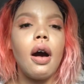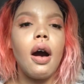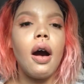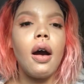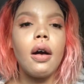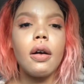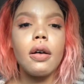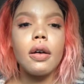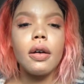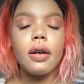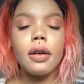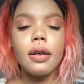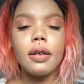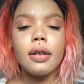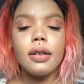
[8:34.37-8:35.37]
are
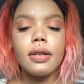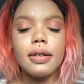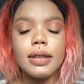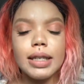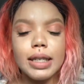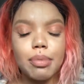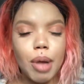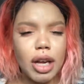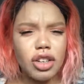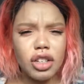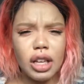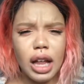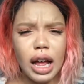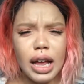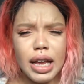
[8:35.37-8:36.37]

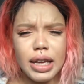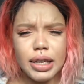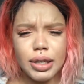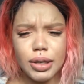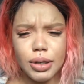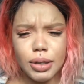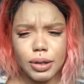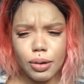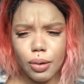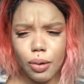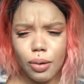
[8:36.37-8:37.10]
specialized